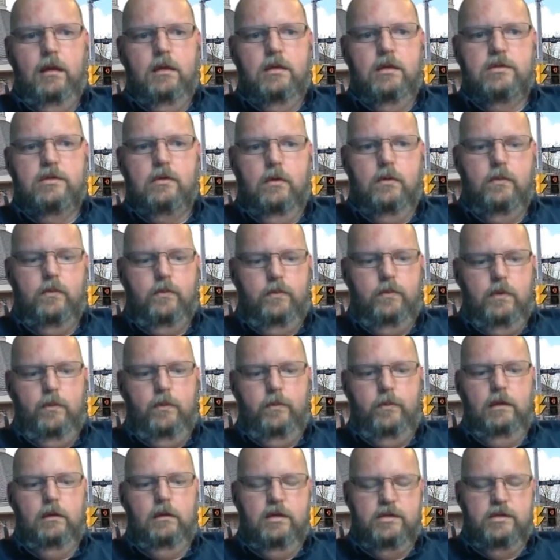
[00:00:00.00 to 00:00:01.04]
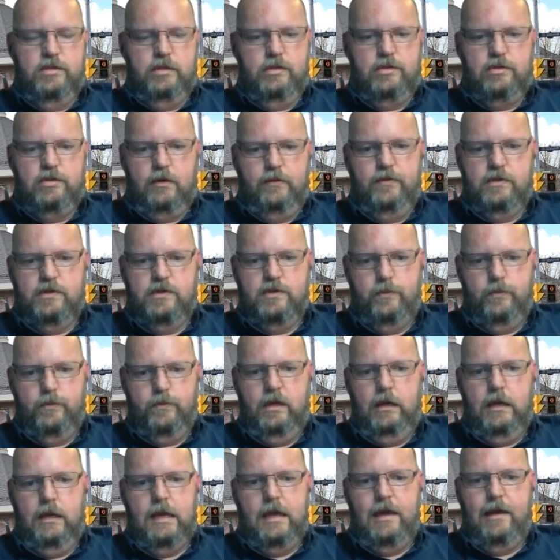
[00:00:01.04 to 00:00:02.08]
So when we launched the service,
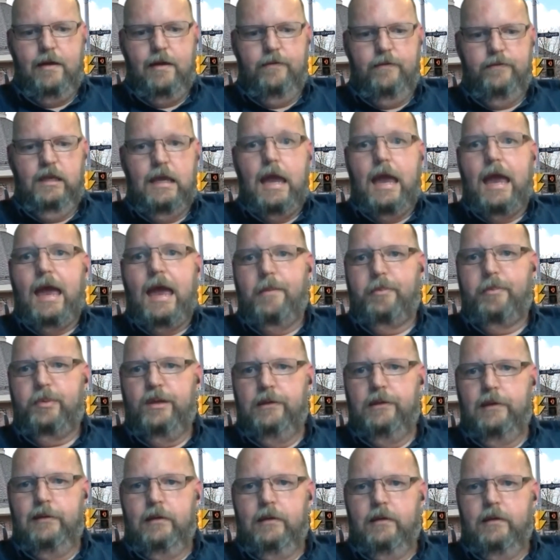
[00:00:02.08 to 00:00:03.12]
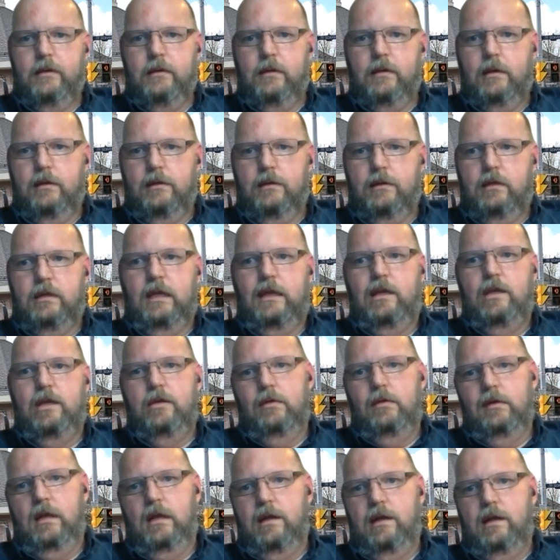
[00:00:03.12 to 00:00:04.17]
we have the app that they can
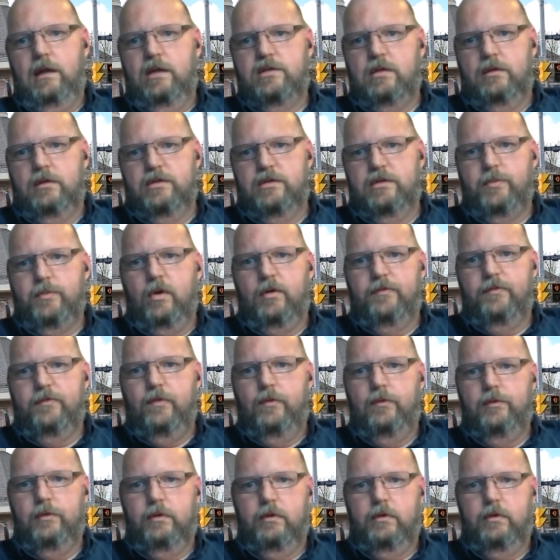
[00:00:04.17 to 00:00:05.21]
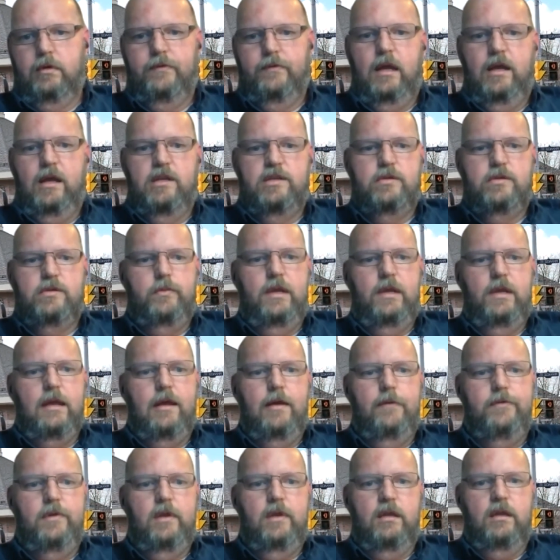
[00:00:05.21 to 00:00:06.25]
utilize on a smartphone or device. We
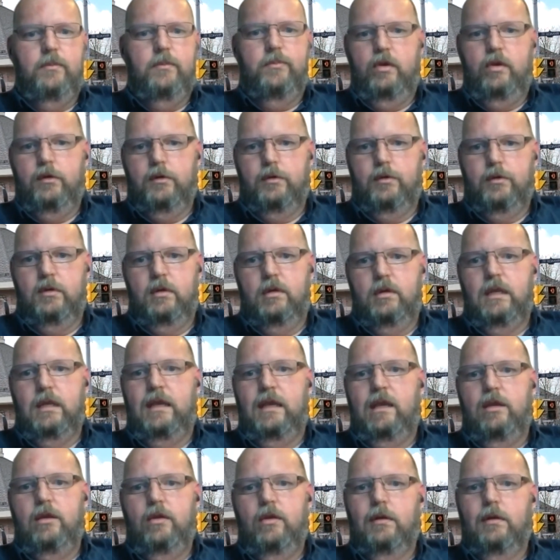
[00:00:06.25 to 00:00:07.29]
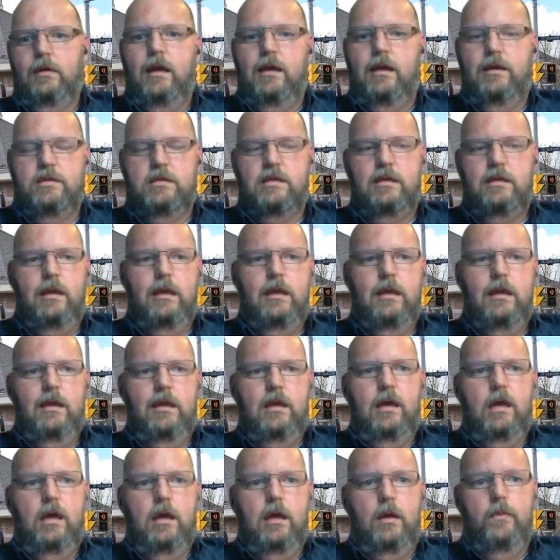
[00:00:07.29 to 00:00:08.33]
have the computer that they can utilize,
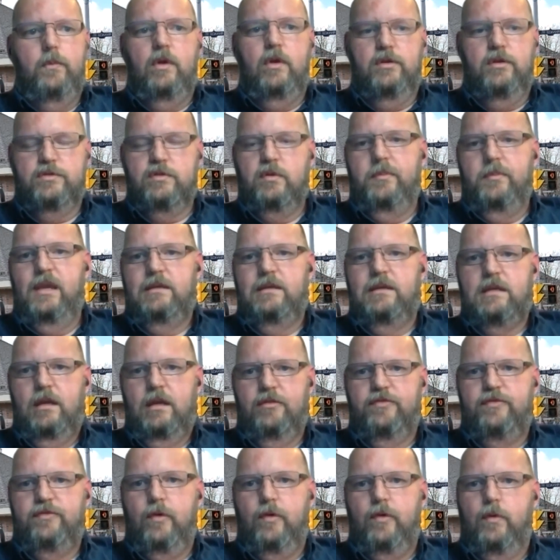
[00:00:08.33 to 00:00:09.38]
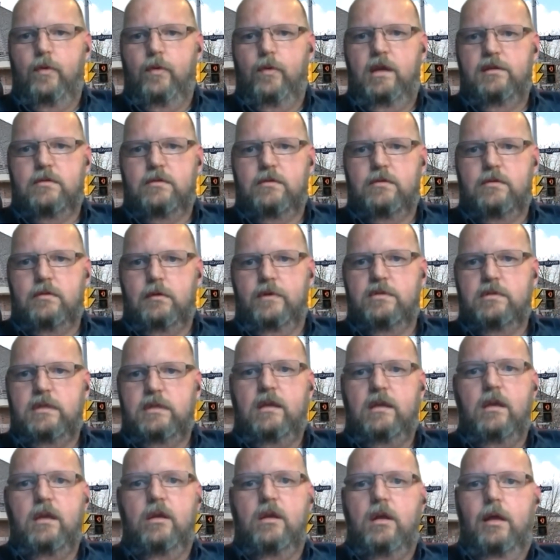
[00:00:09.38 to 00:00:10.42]
and we also maintain a phone-in service.
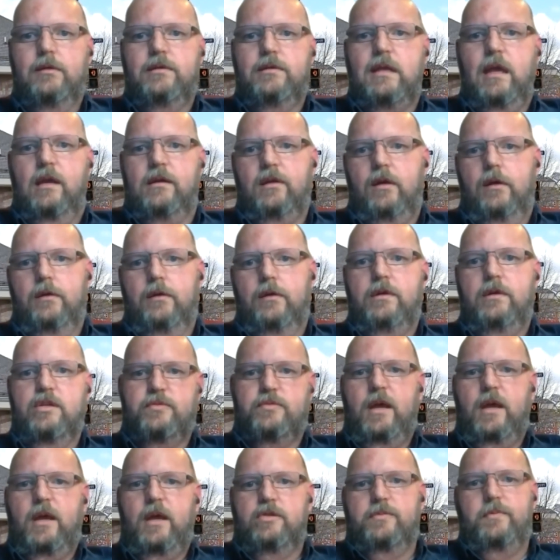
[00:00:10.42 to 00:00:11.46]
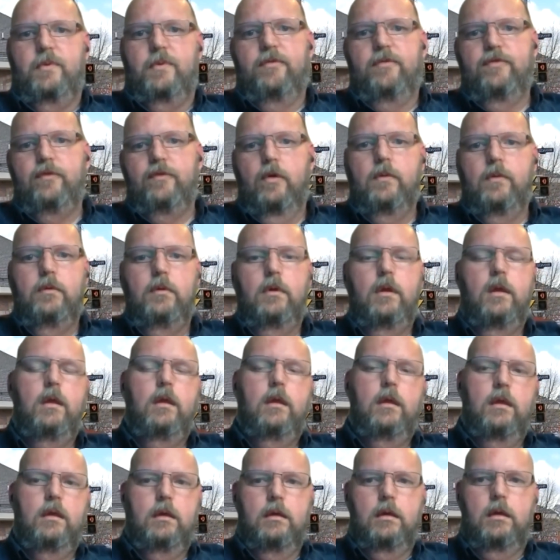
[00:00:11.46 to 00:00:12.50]
They can contact our dispatchers by phone
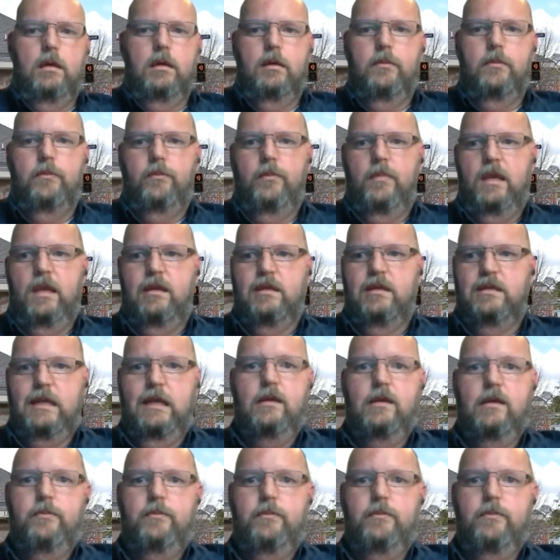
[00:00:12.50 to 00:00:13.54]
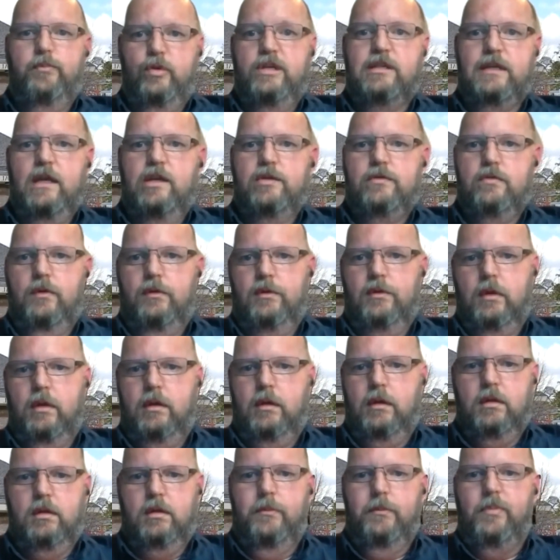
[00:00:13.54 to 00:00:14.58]
and pre-schedule
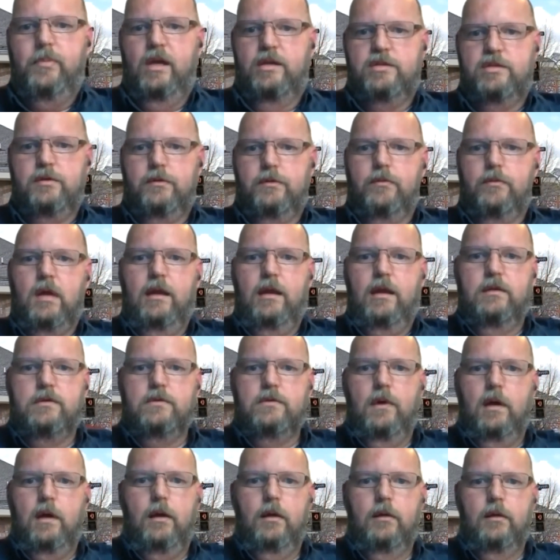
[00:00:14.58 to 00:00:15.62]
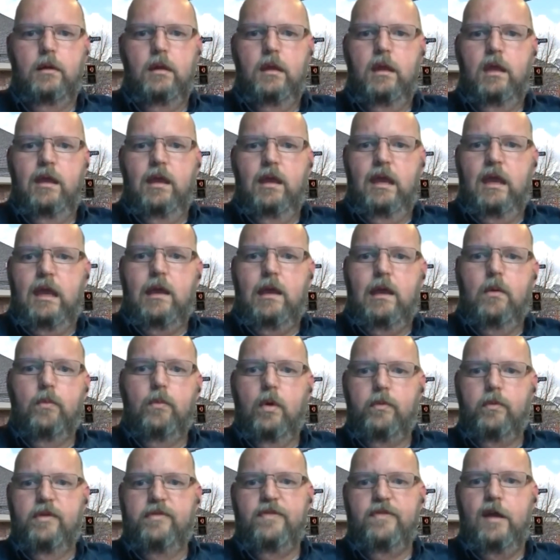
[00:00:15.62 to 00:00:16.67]
the bus to ride as well. And
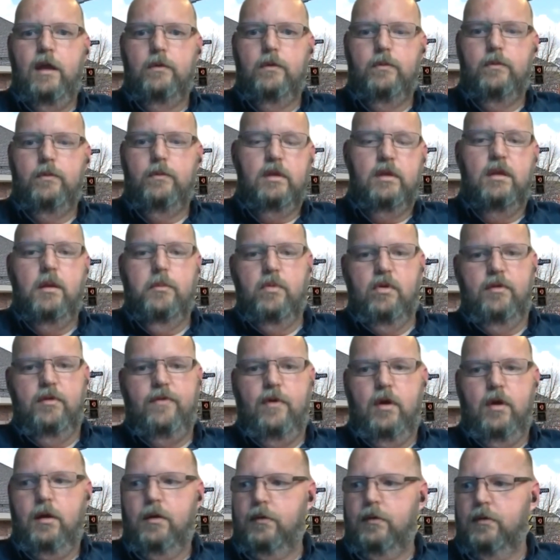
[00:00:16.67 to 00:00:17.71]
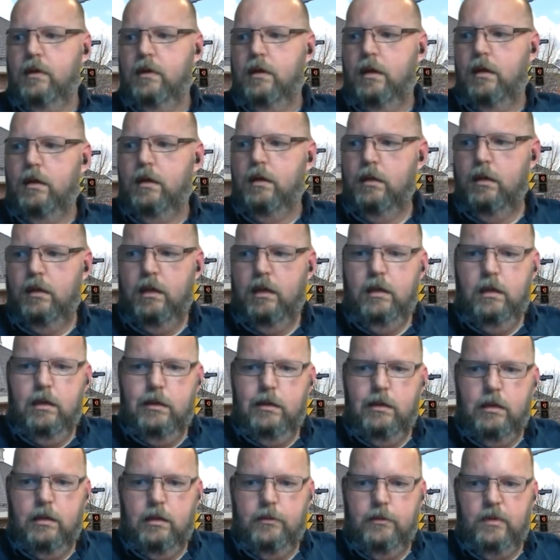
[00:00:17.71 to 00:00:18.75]
what we found with a number of our
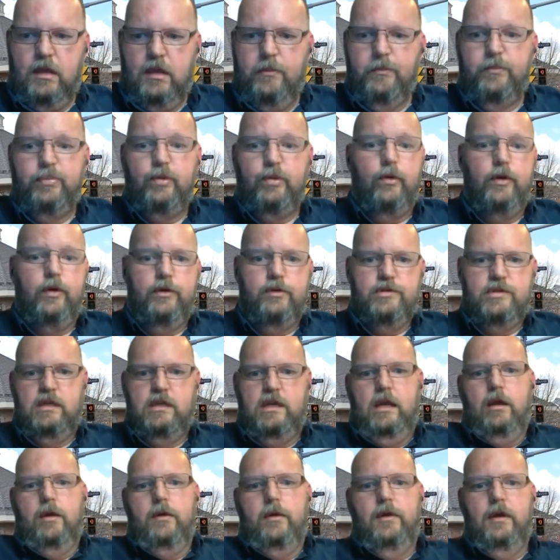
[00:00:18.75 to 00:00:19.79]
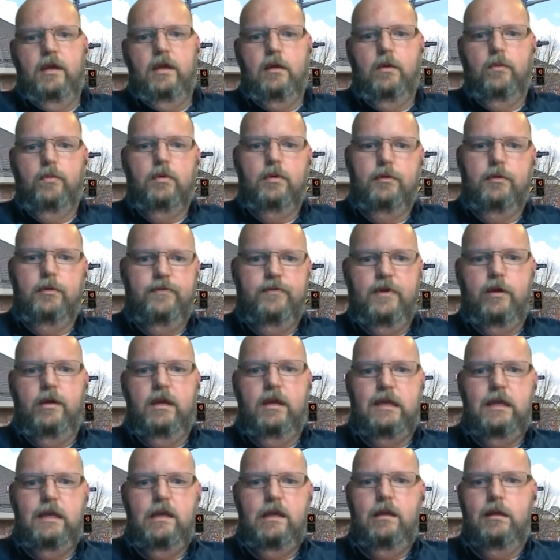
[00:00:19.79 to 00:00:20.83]
employers in the area that were
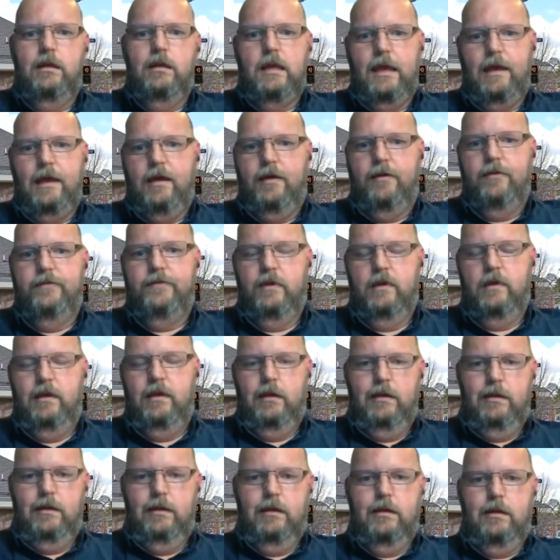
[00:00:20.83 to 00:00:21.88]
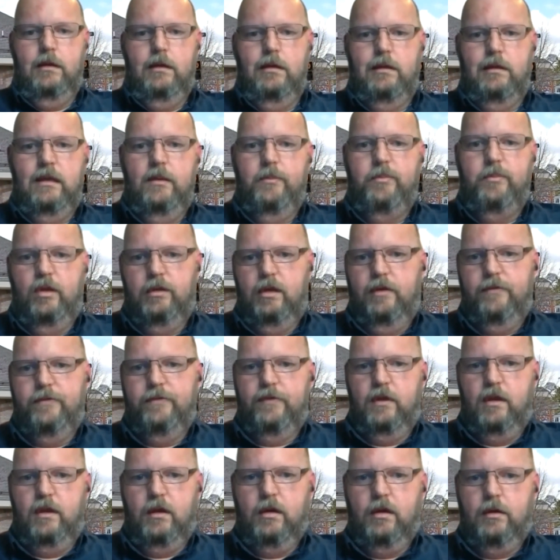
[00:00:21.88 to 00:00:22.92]
very keen to have the ability
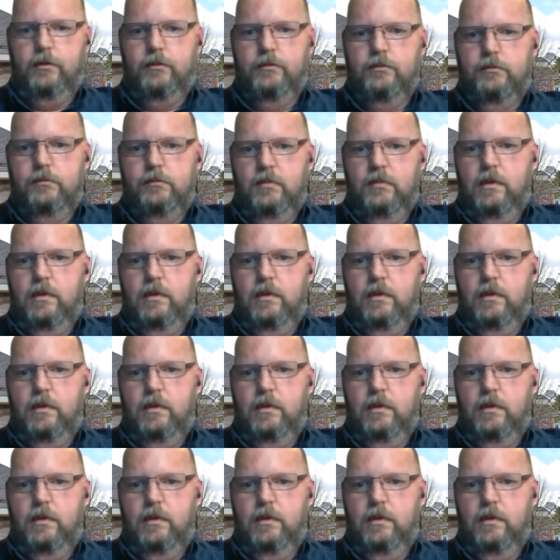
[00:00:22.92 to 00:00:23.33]
for their